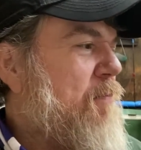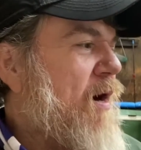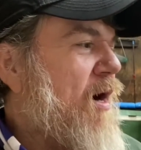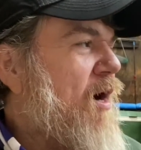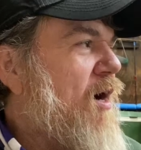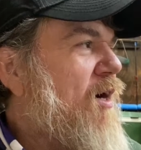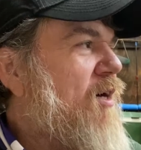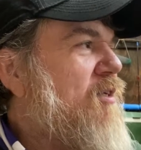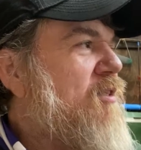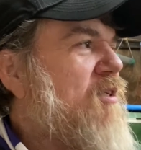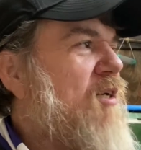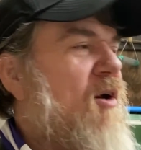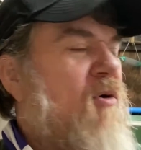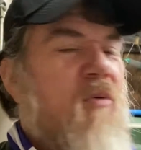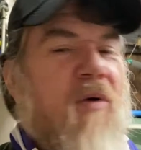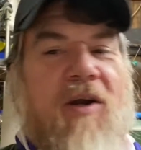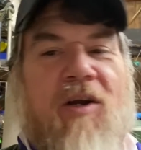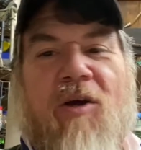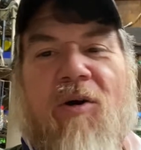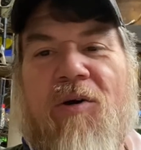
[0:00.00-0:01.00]
Barry's, and
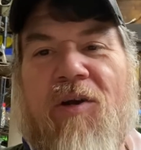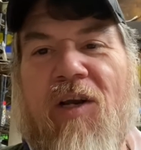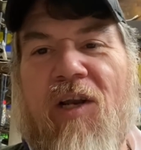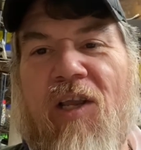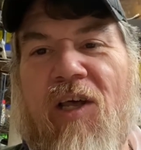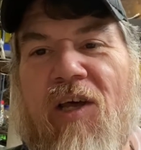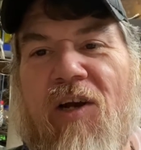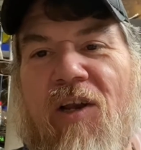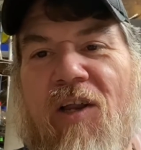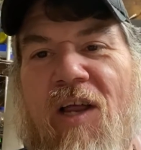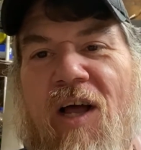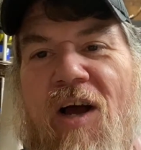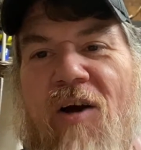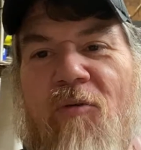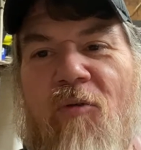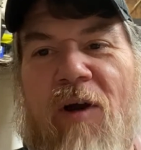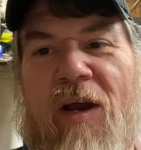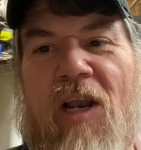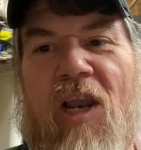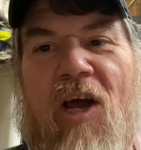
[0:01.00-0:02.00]
we're doing a little uh,
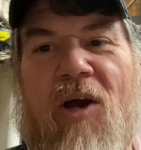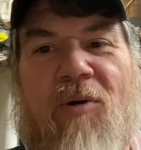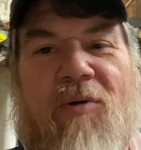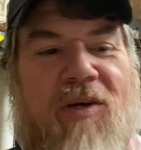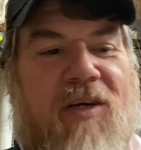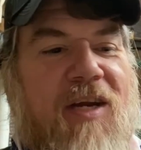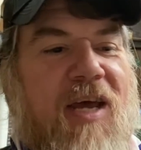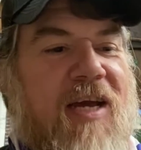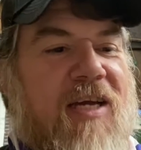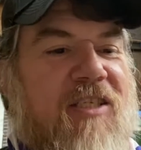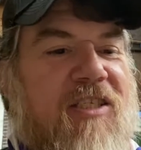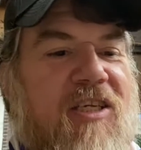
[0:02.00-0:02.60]
reload today.